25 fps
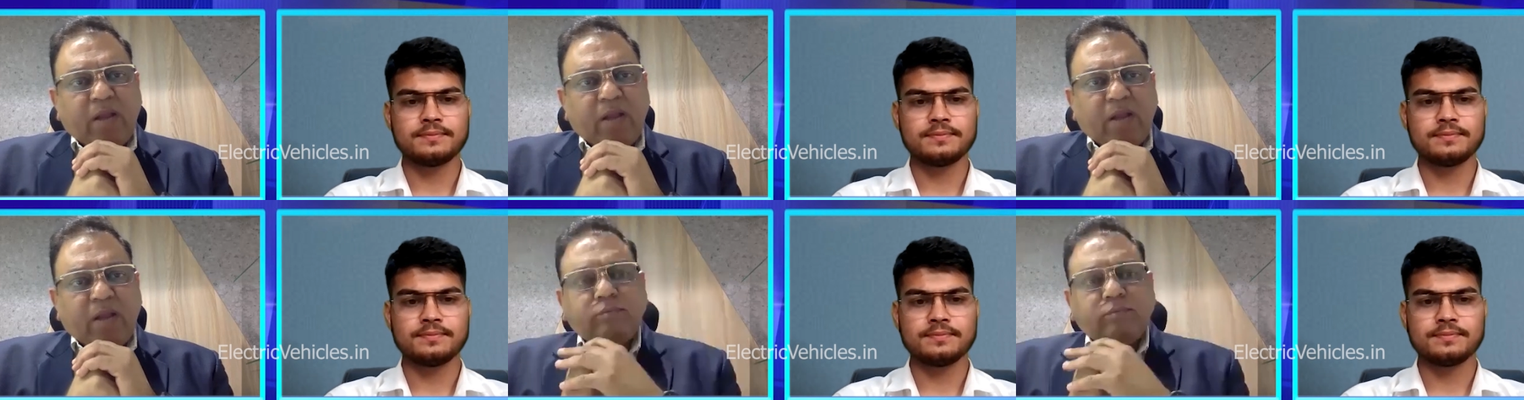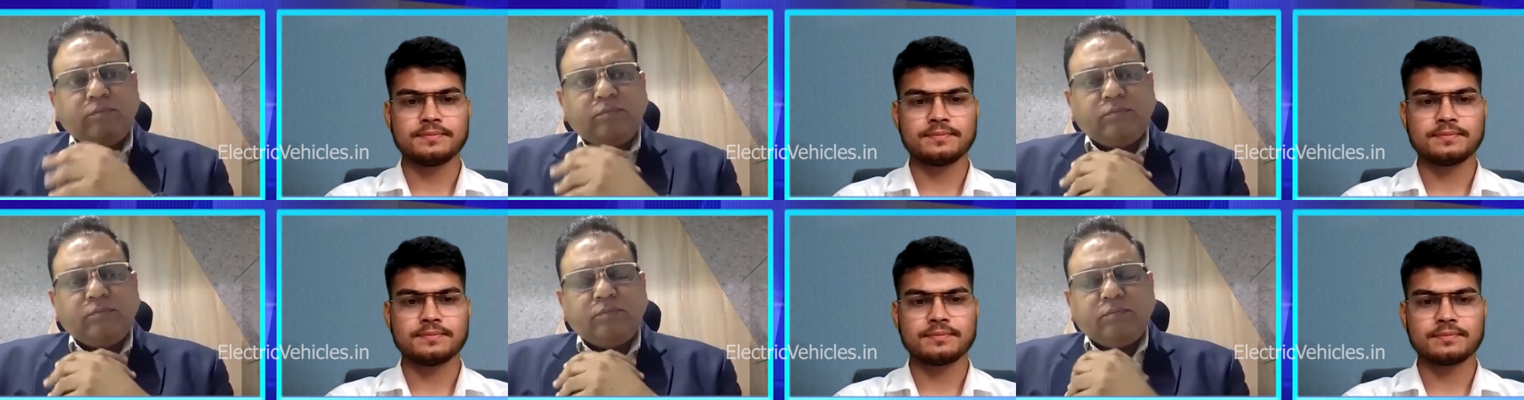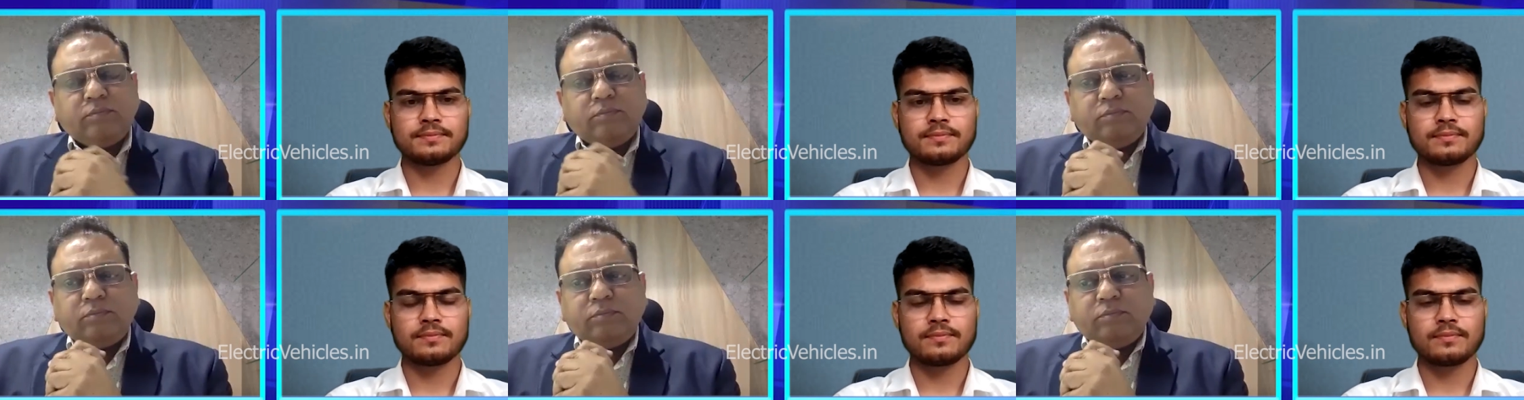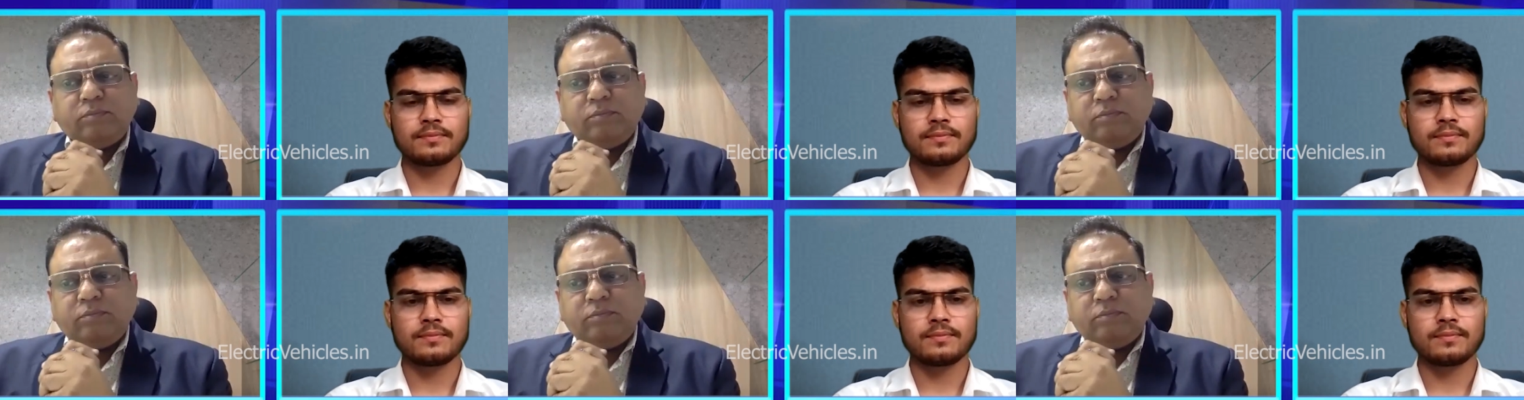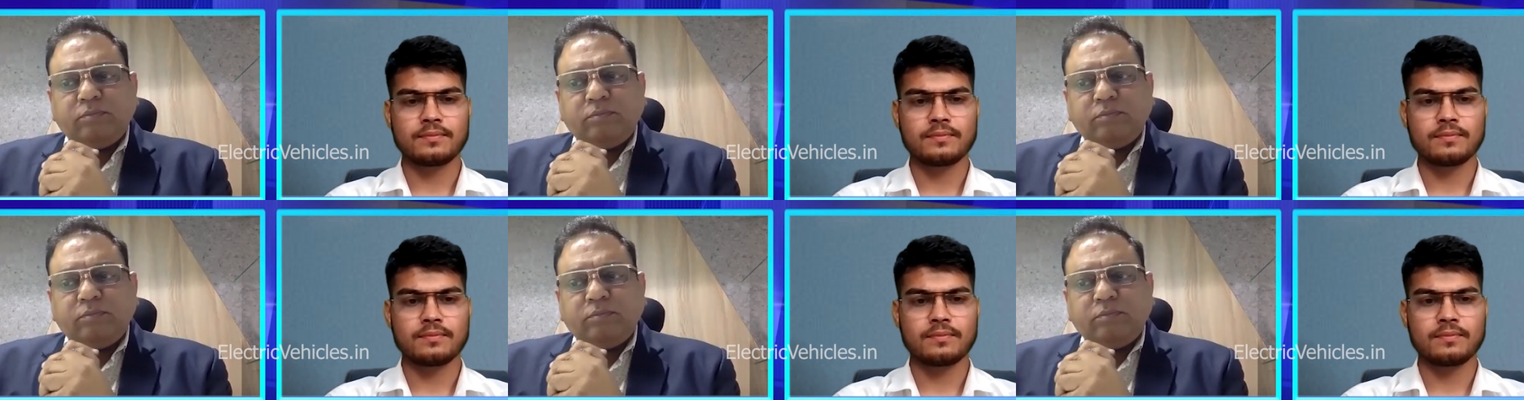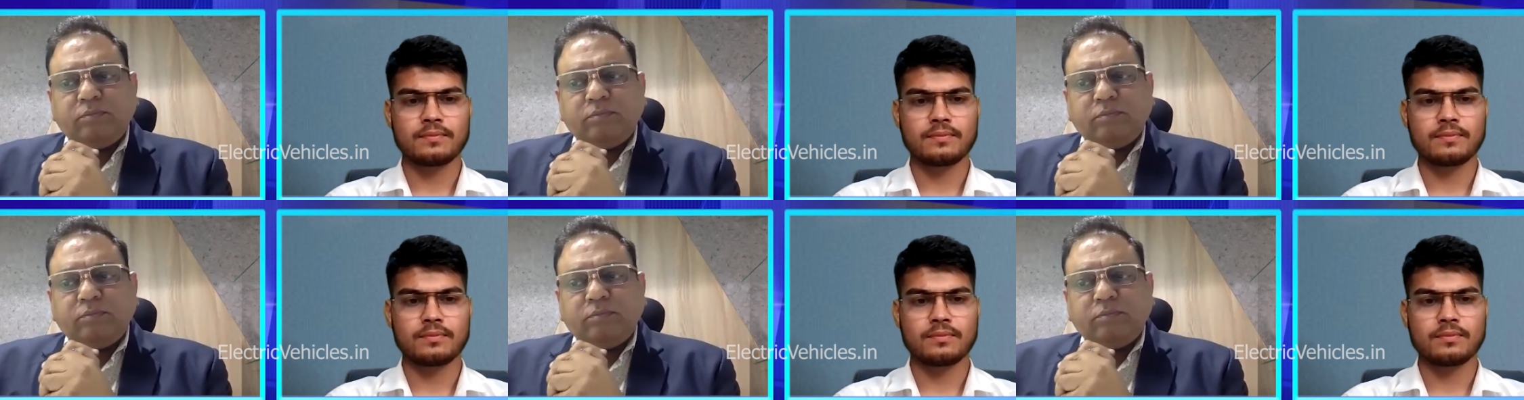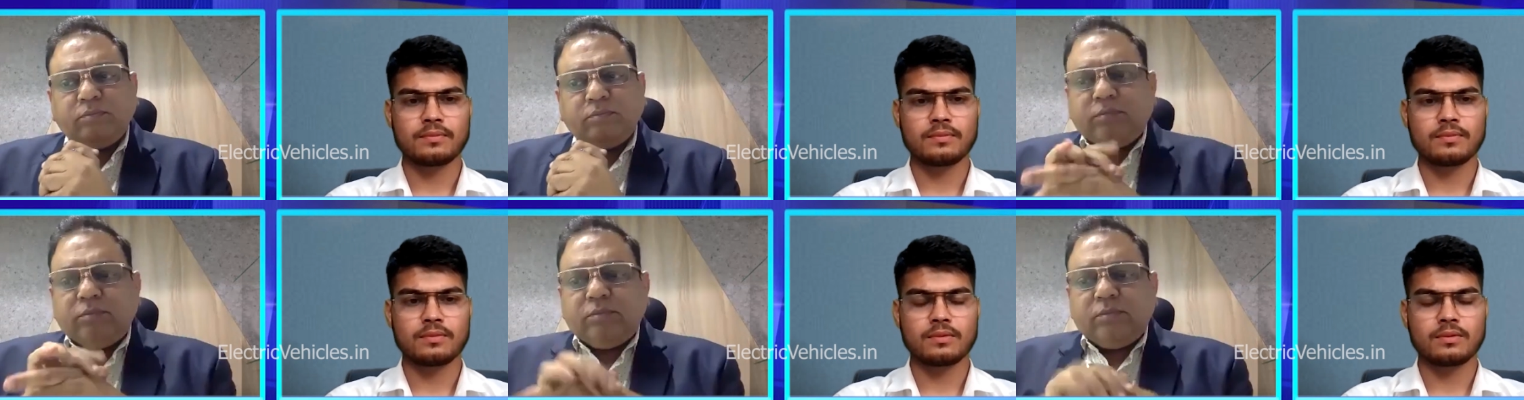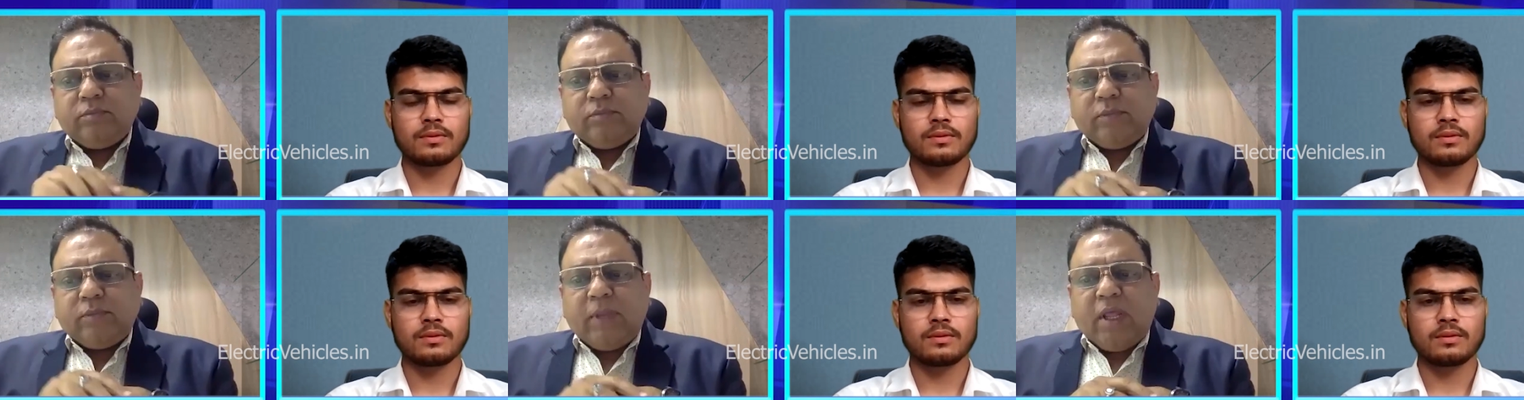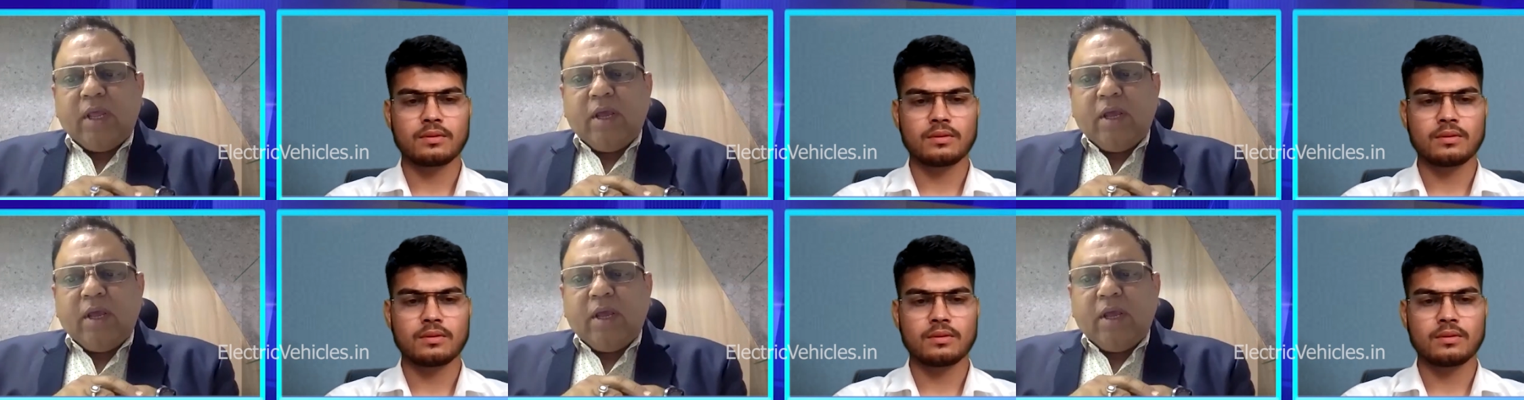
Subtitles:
Nothing is said.